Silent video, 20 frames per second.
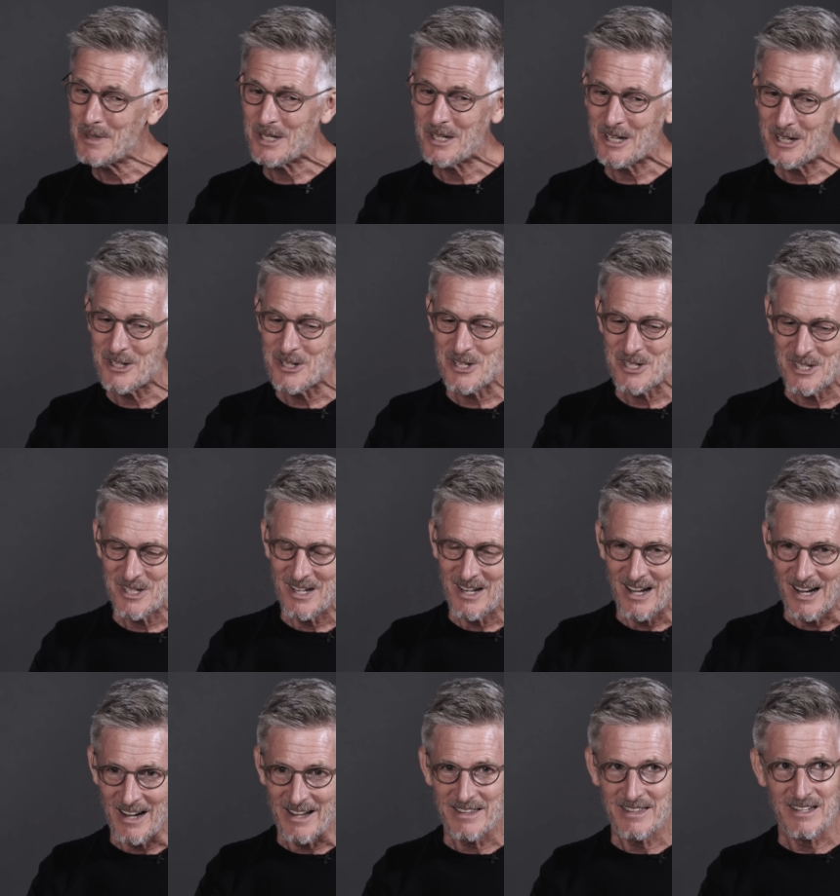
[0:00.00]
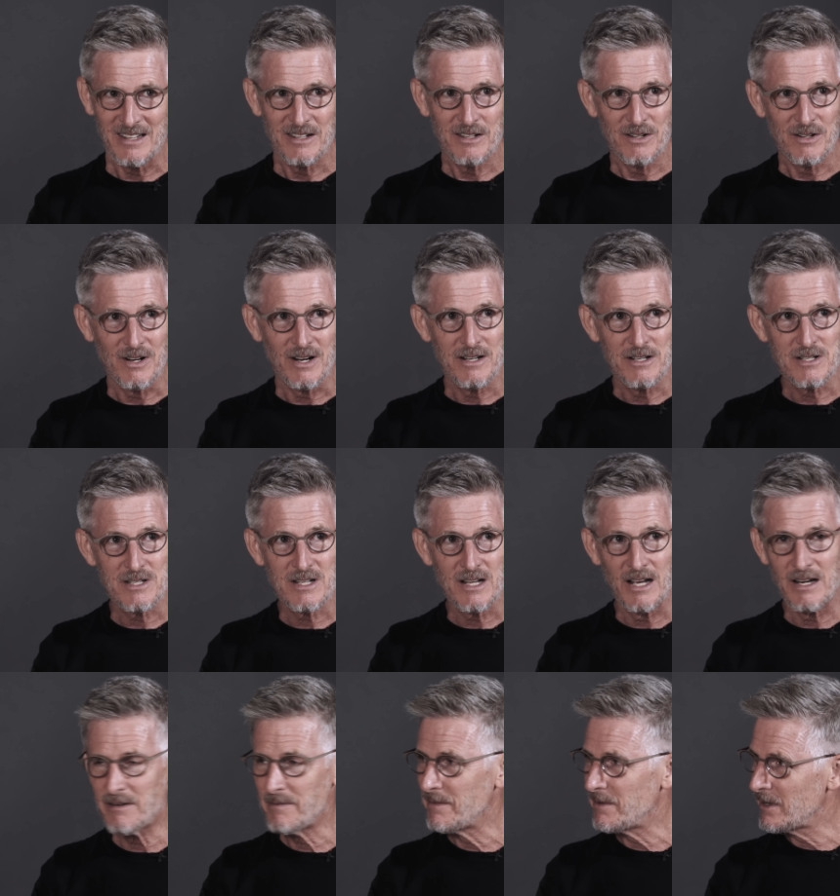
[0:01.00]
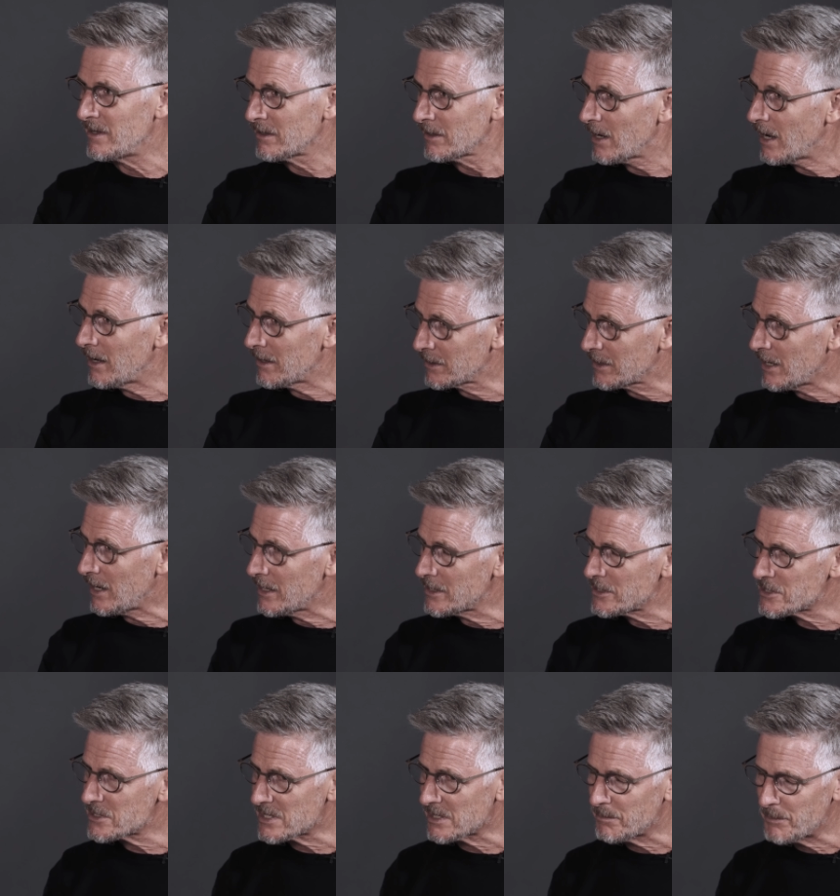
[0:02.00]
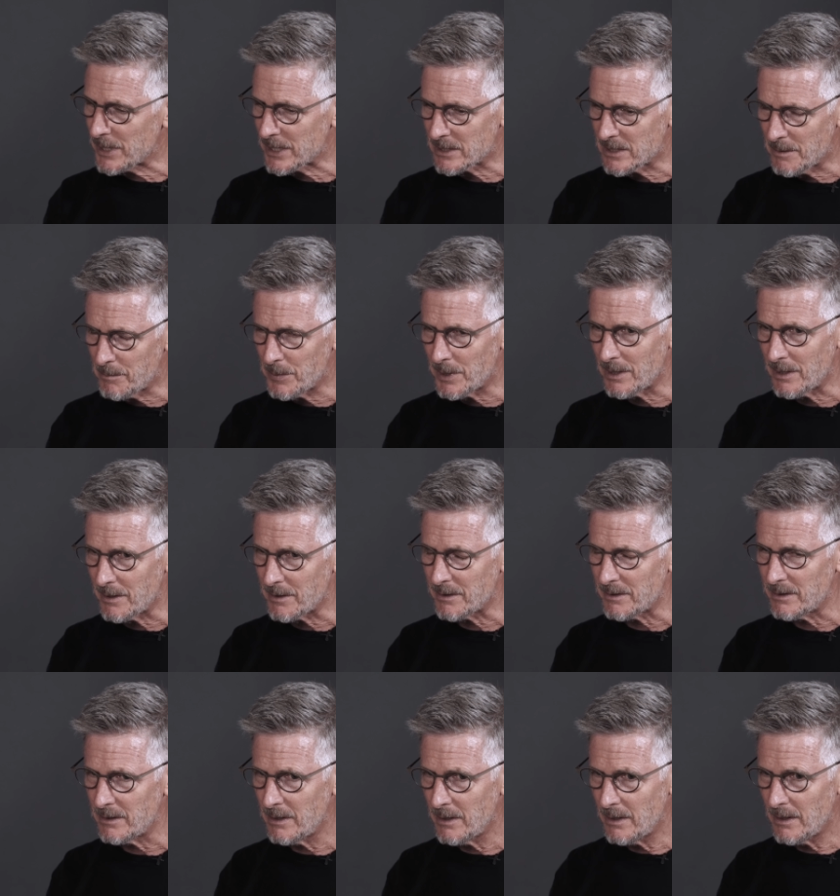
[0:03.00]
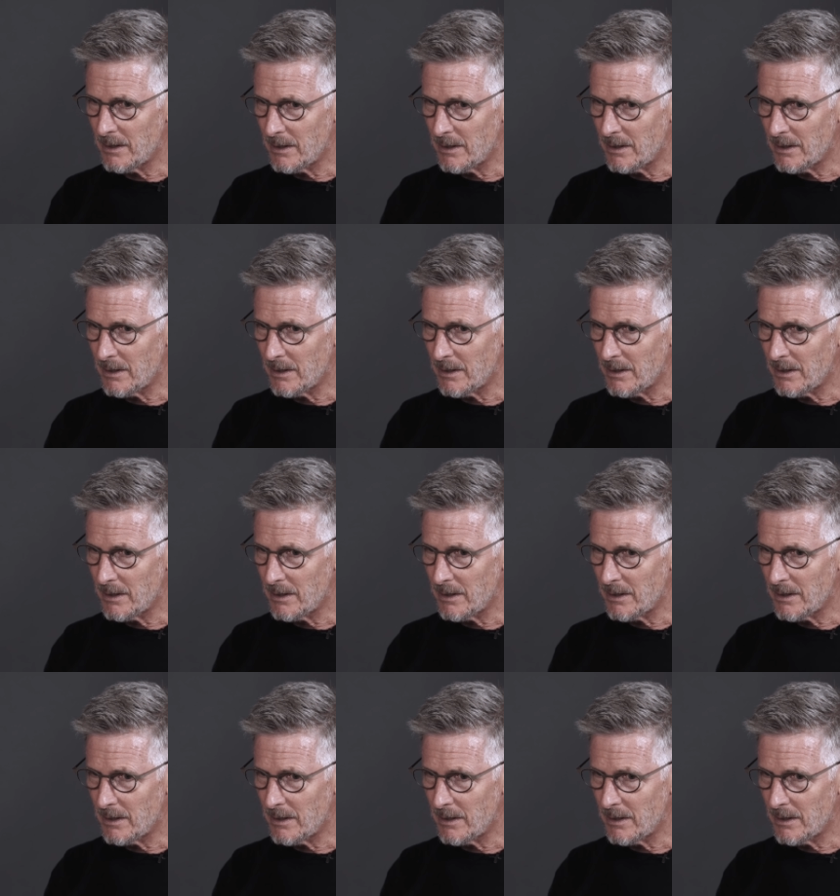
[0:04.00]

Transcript: And I just, I think, you know, I just kind of in, unconsciously picked up a lot on,